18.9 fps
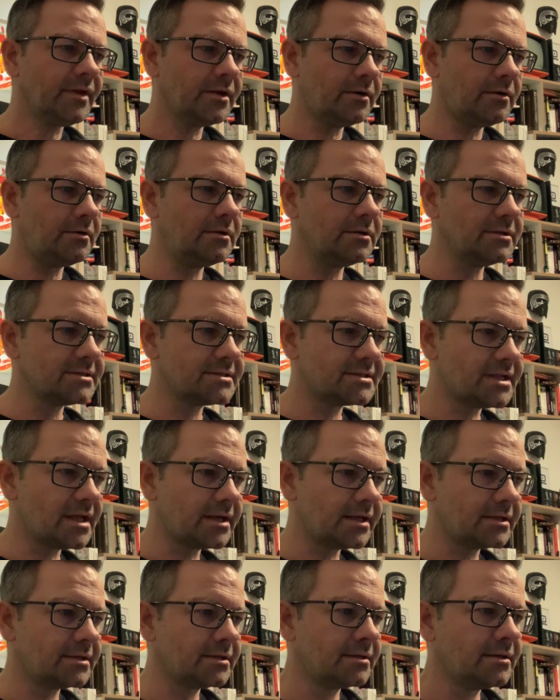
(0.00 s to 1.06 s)
All is
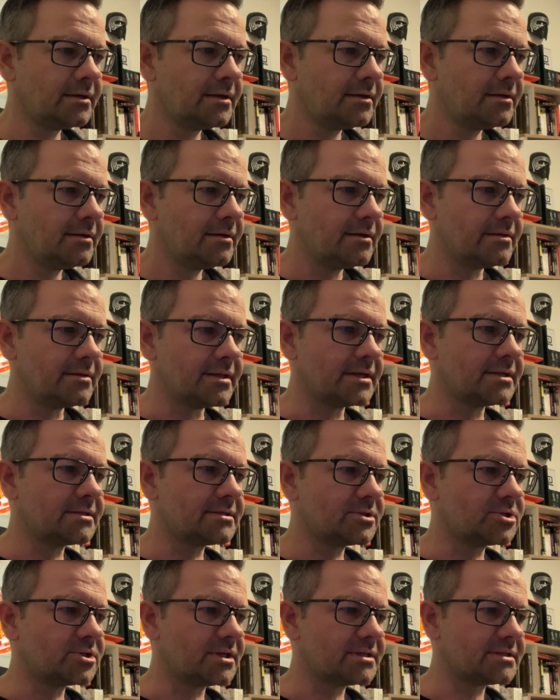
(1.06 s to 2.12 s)
static, and that is
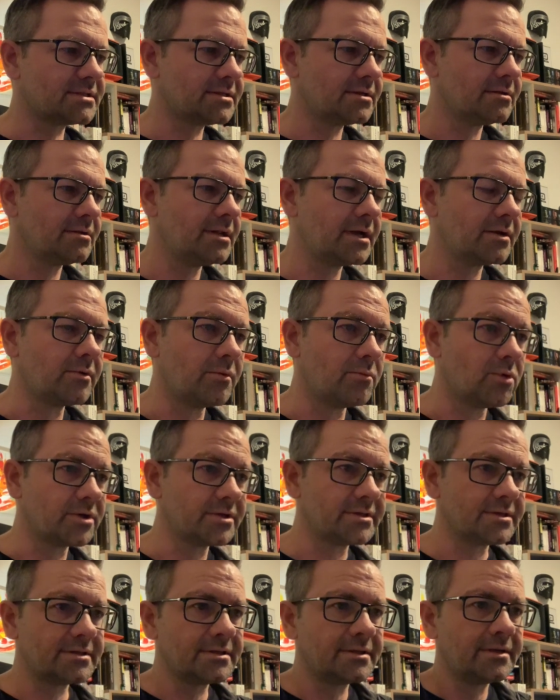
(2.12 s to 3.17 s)
just like we want
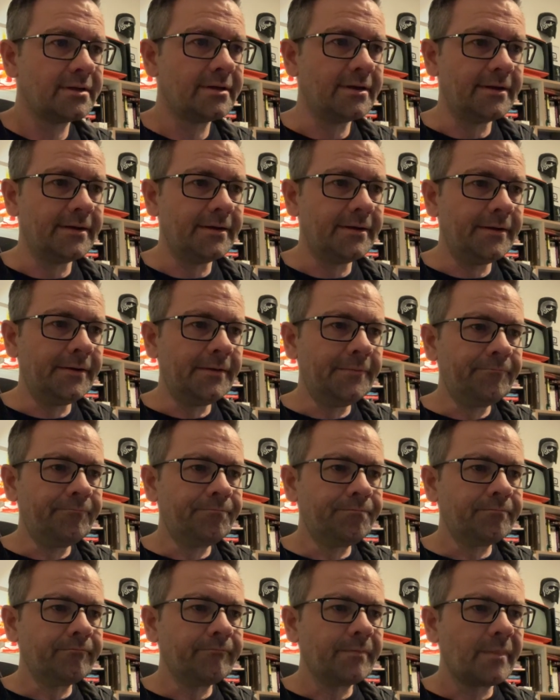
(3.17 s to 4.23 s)
it.
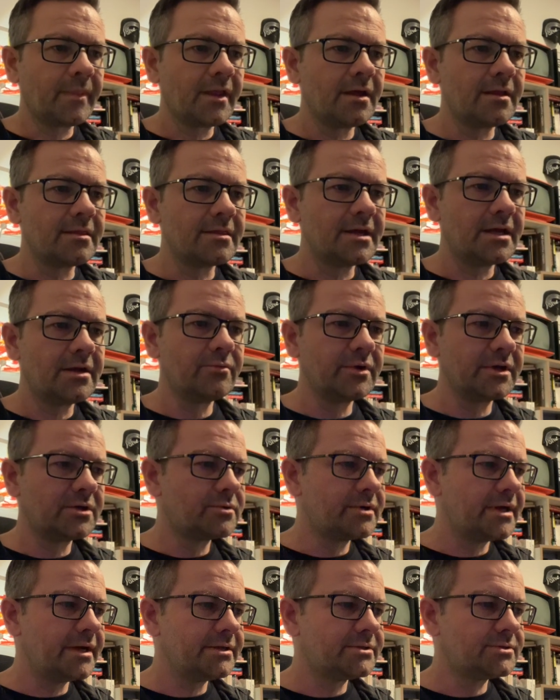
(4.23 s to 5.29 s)
And then we
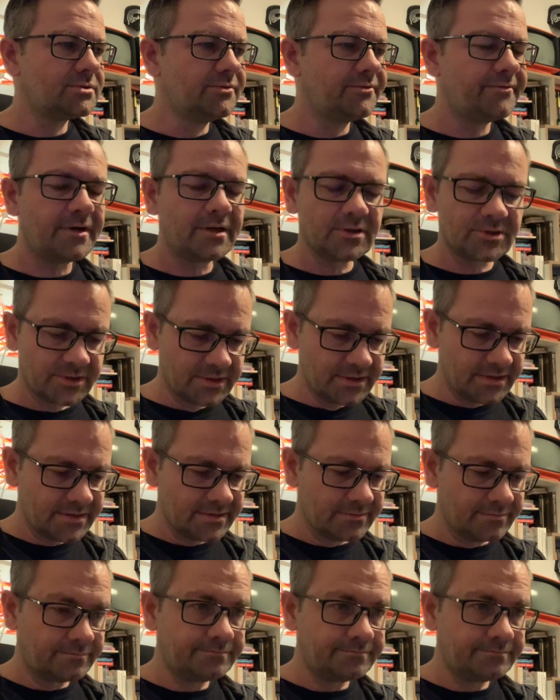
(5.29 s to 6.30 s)
create two functions